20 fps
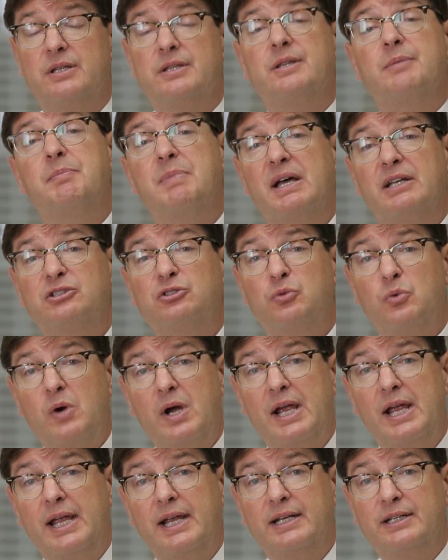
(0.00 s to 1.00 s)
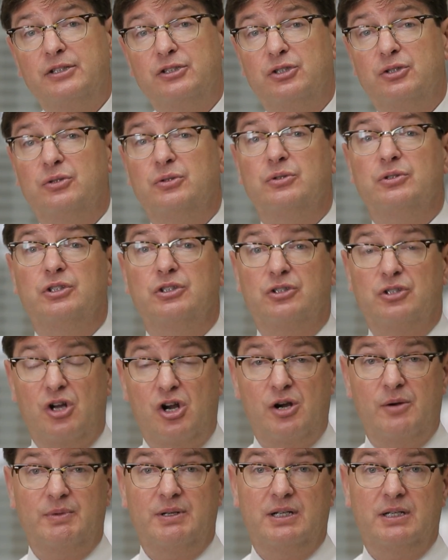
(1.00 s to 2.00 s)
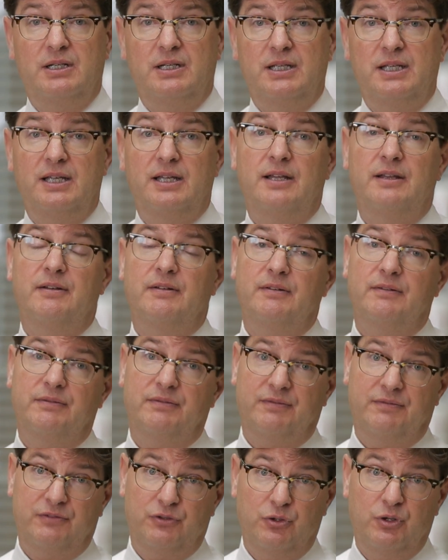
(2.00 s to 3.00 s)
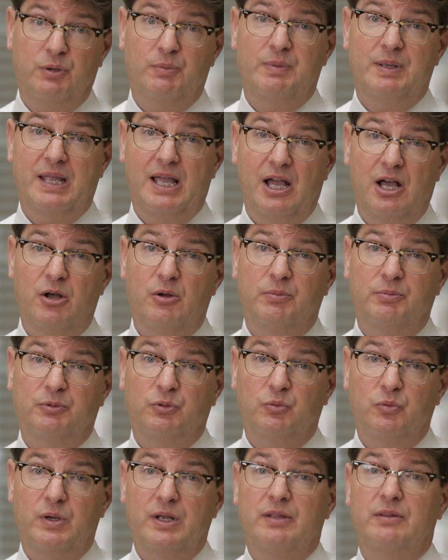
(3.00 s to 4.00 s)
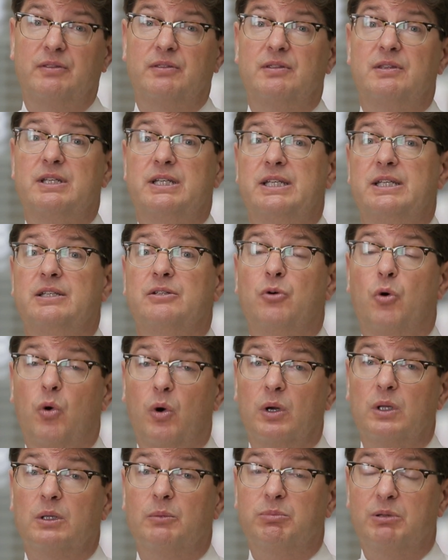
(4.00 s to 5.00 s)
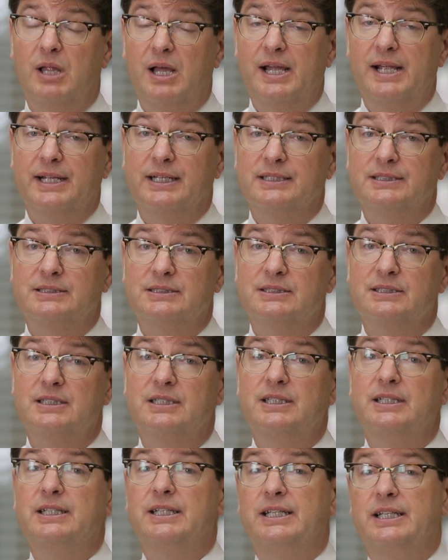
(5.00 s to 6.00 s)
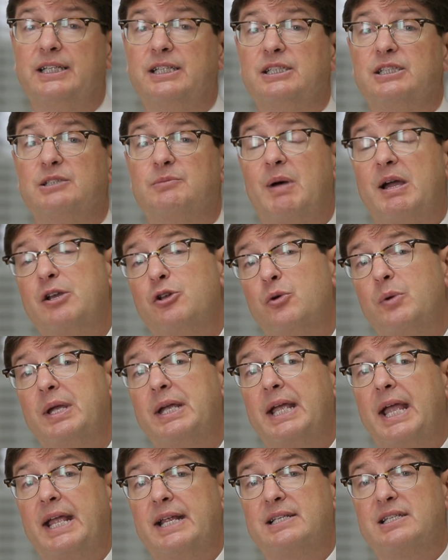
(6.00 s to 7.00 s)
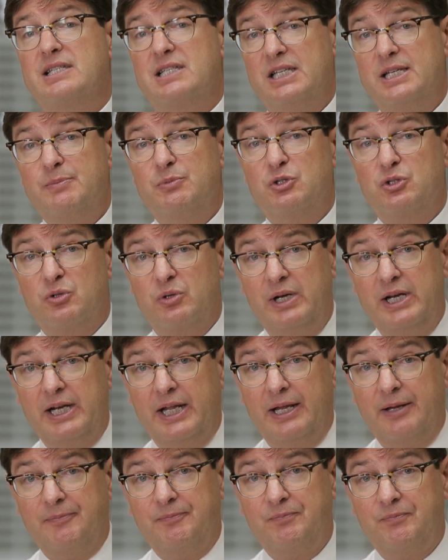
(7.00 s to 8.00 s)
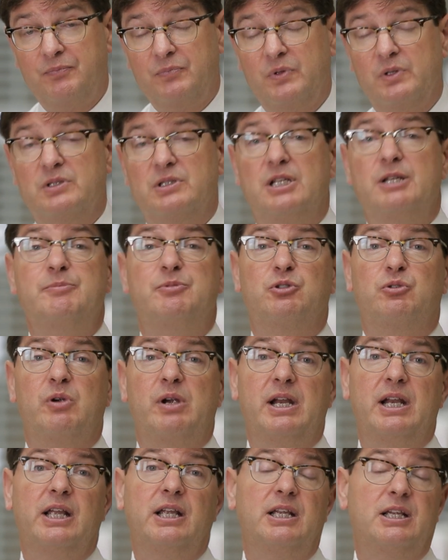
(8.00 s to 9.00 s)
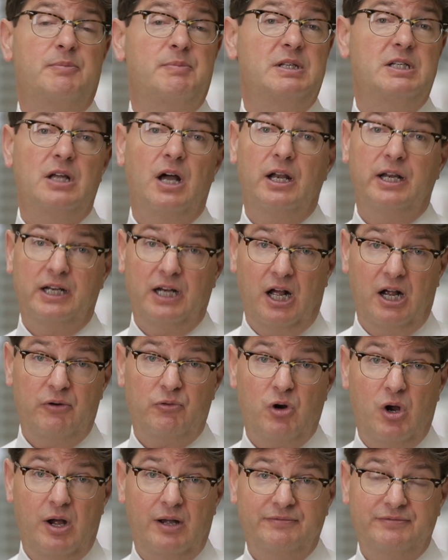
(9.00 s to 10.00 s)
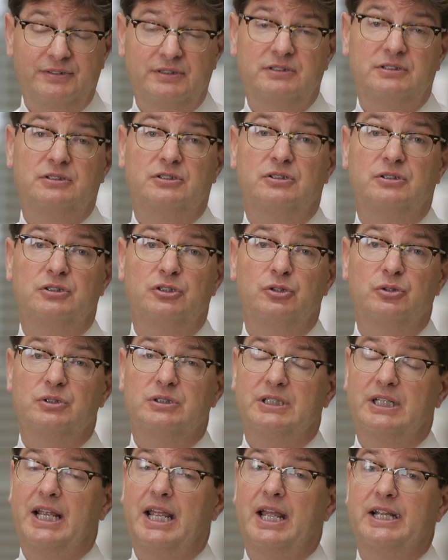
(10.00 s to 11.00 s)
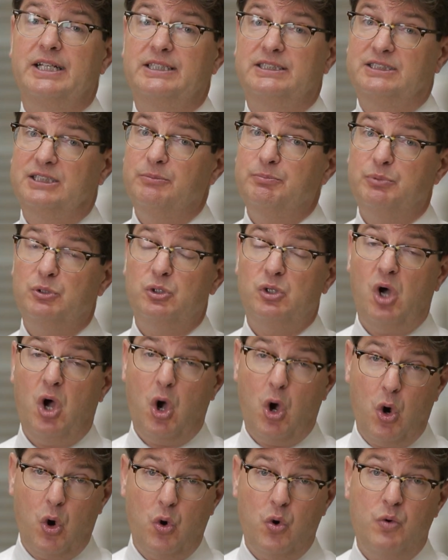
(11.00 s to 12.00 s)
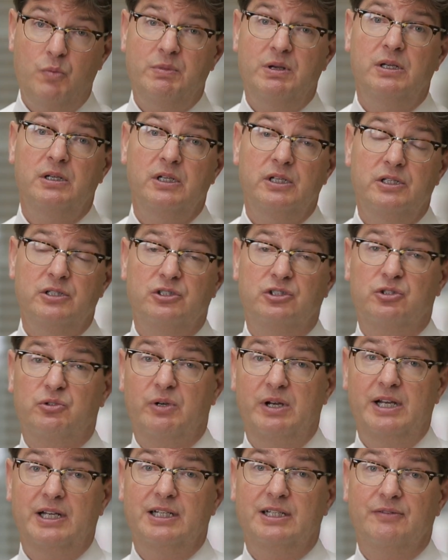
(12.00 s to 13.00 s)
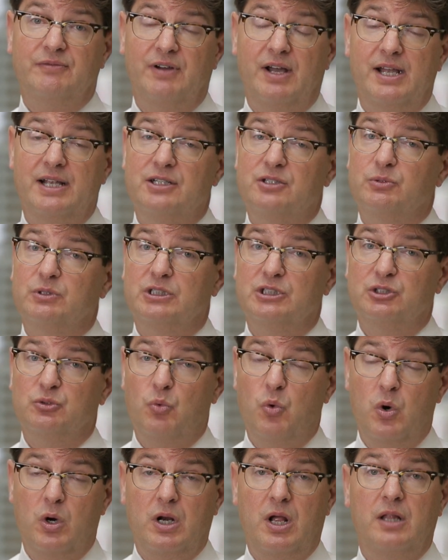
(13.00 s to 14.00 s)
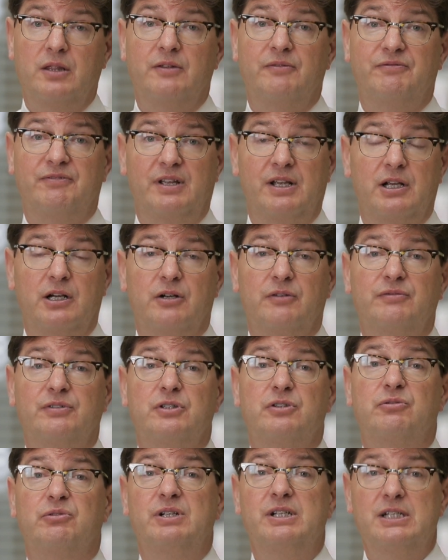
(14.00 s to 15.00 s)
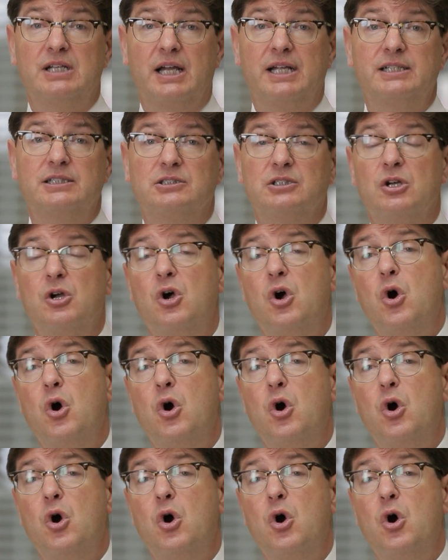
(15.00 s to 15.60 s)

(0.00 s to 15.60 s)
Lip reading: The best way to determine if you can be helped with the oral appliance is by doing a sleep screening. Sleep screening can be done in our office using a simple home screening device which is worn on the finger for 3 nights,